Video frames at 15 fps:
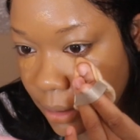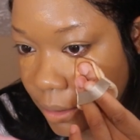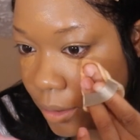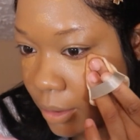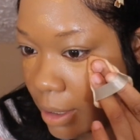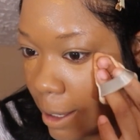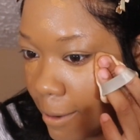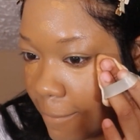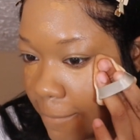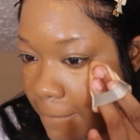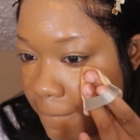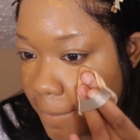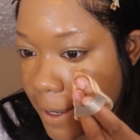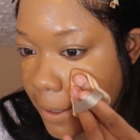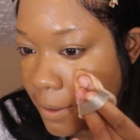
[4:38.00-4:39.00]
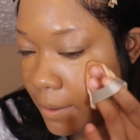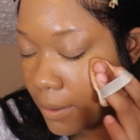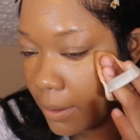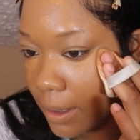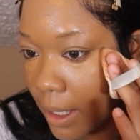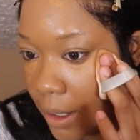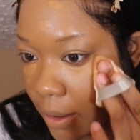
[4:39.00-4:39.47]
do that final
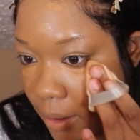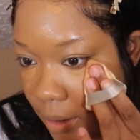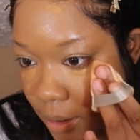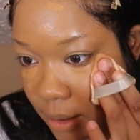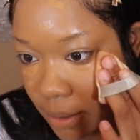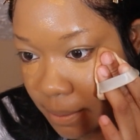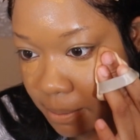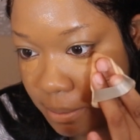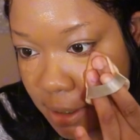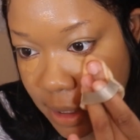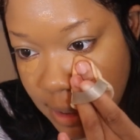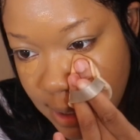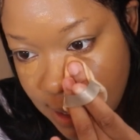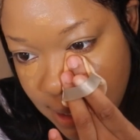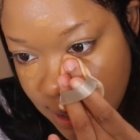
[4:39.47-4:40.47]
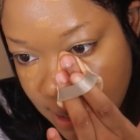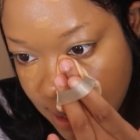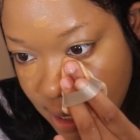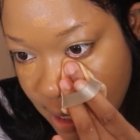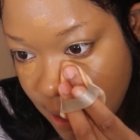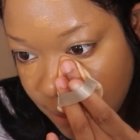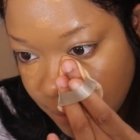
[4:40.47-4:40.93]
little
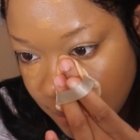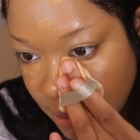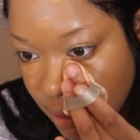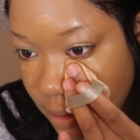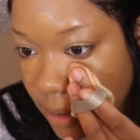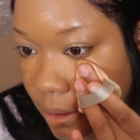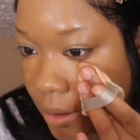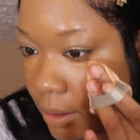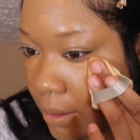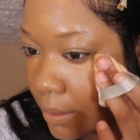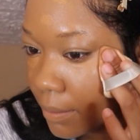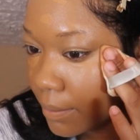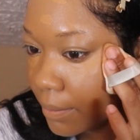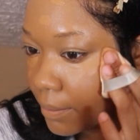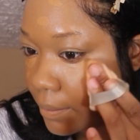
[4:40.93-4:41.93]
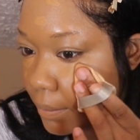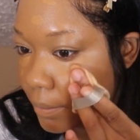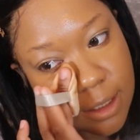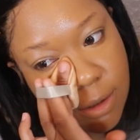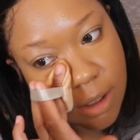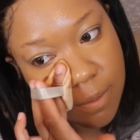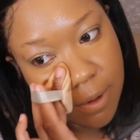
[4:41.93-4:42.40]
blending out.
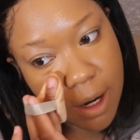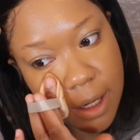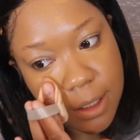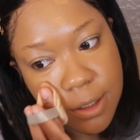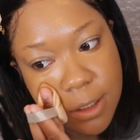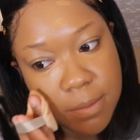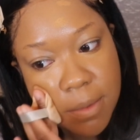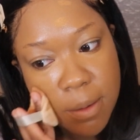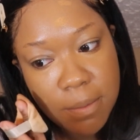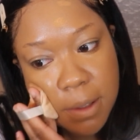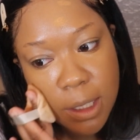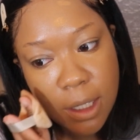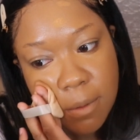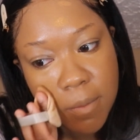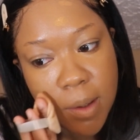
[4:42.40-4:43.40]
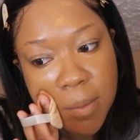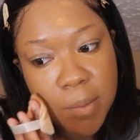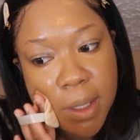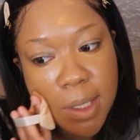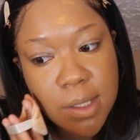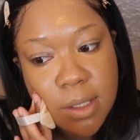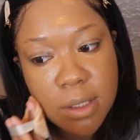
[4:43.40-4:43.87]
These three products just might be like my
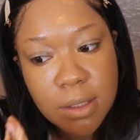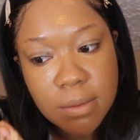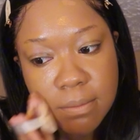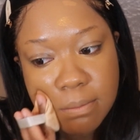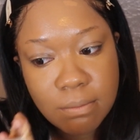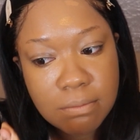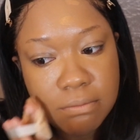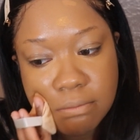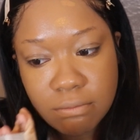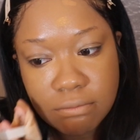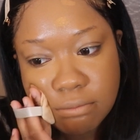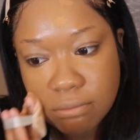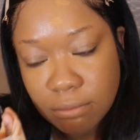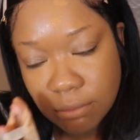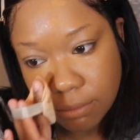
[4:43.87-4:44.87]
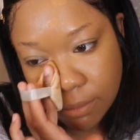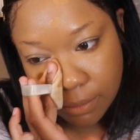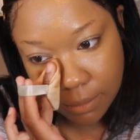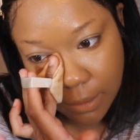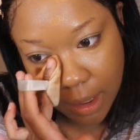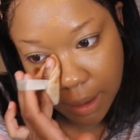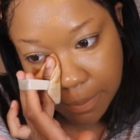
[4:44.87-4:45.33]
base,
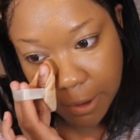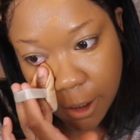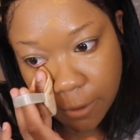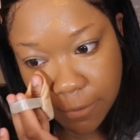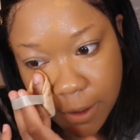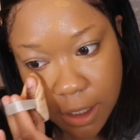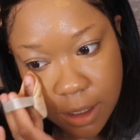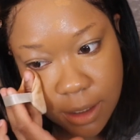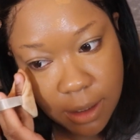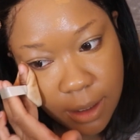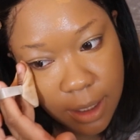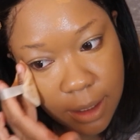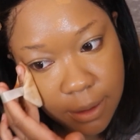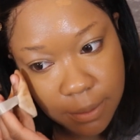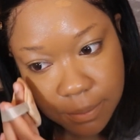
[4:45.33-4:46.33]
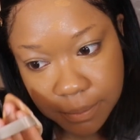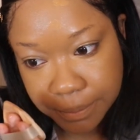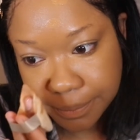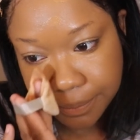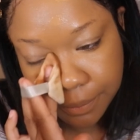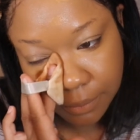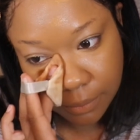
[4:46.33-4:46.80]
like perfect. Like
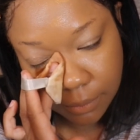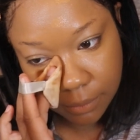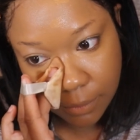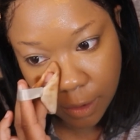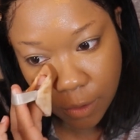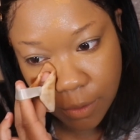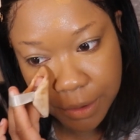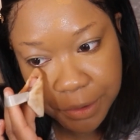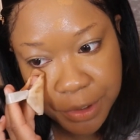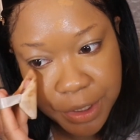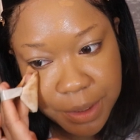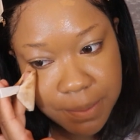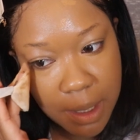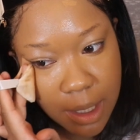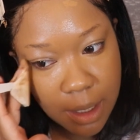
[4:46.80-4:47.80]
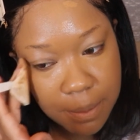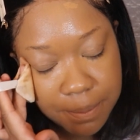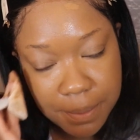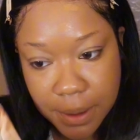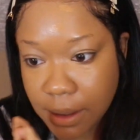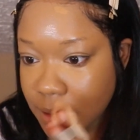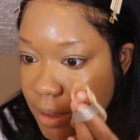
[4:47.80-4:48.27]
with this makeup
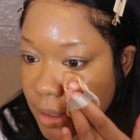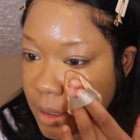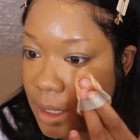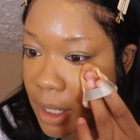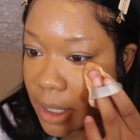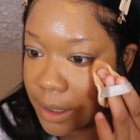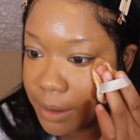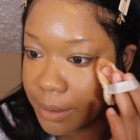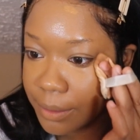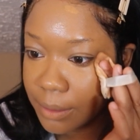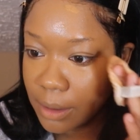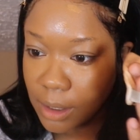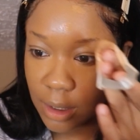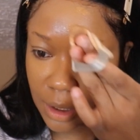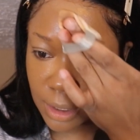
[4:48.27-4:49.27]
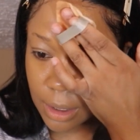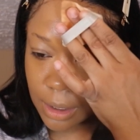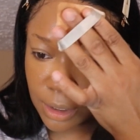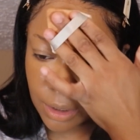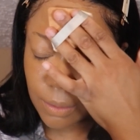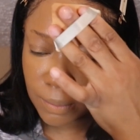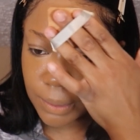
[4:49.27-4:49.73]
style,
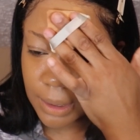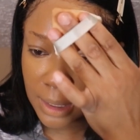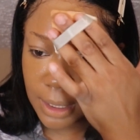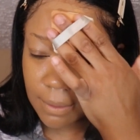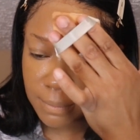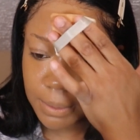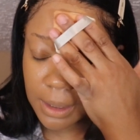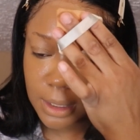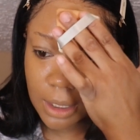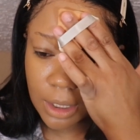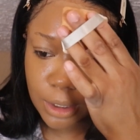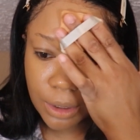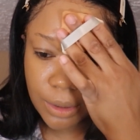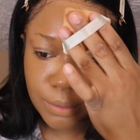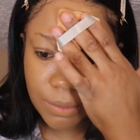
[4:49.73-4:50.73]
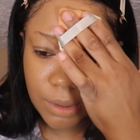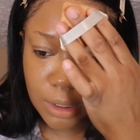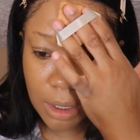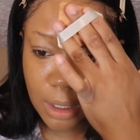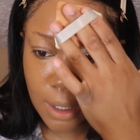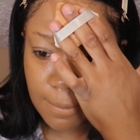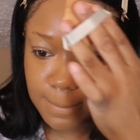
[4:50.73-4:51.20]
you want to have the
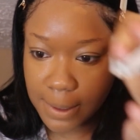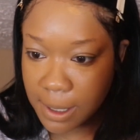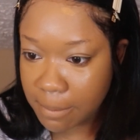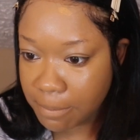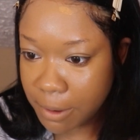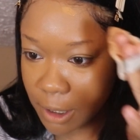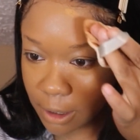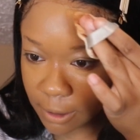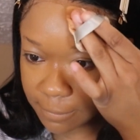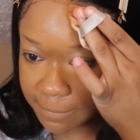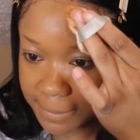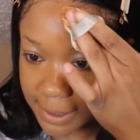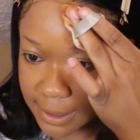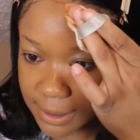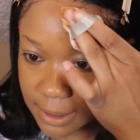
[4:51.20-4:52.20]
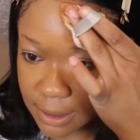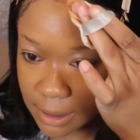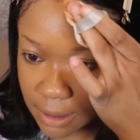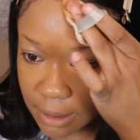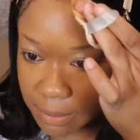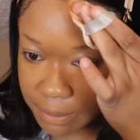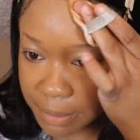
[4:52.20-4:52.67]
illusion of like perfect
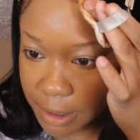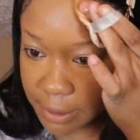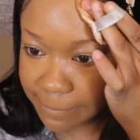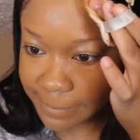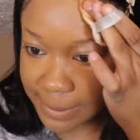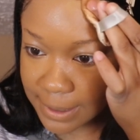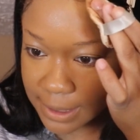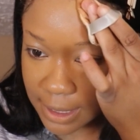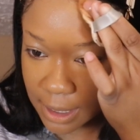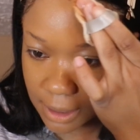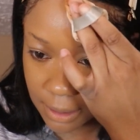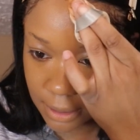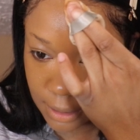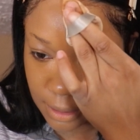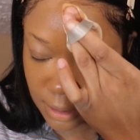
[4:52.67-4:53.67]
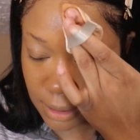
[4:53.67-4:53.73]
skin.